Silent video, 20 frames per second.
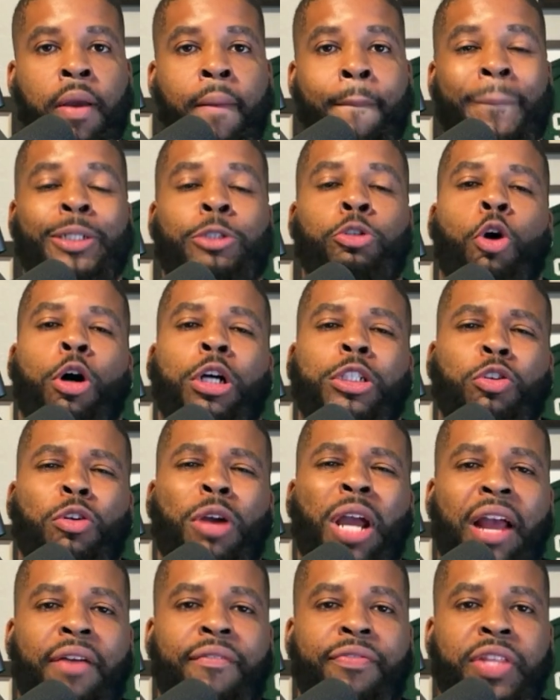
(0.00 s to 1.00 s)
But you also
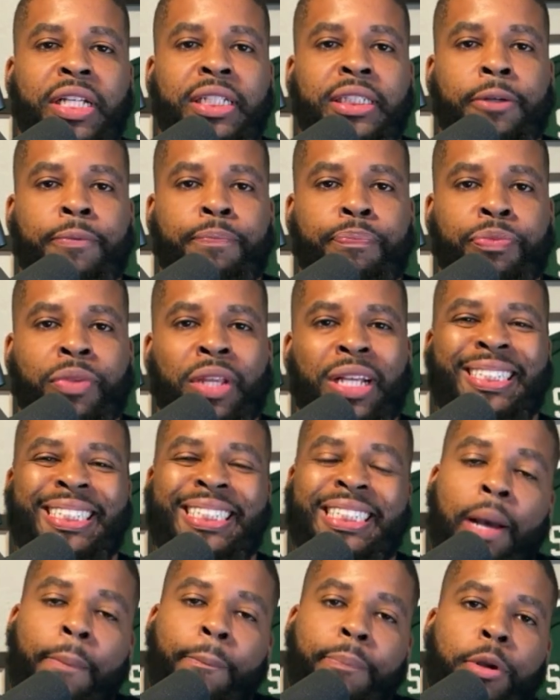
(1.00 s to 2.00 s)
have this
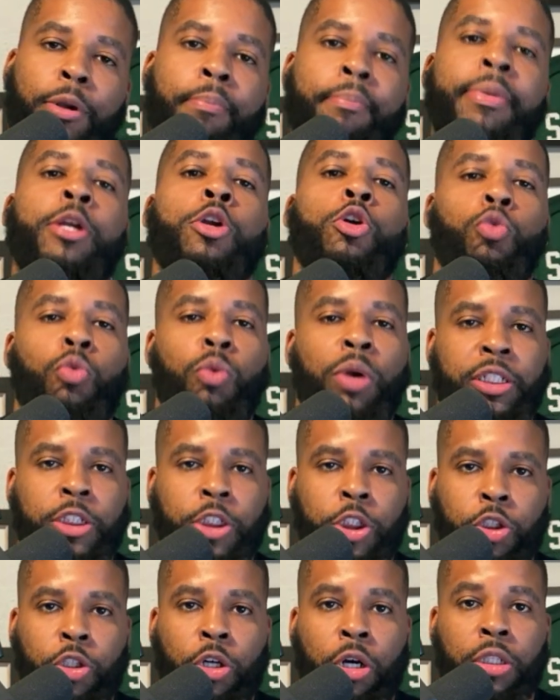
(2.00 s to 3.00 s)
supplemental
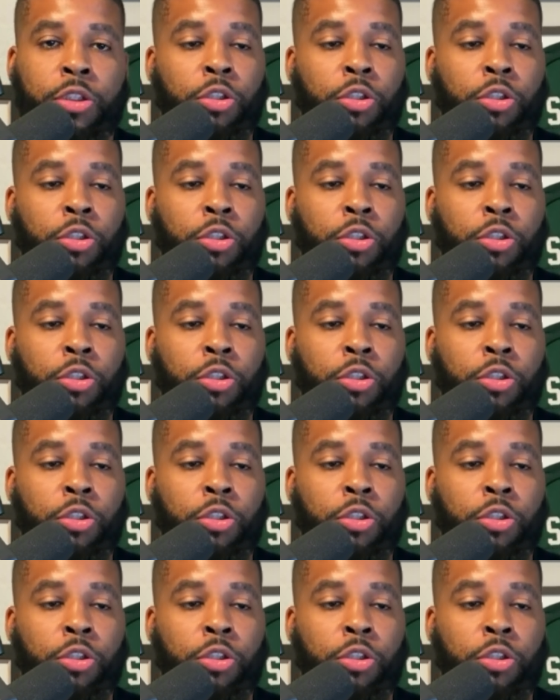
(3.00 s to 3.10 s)
registrar.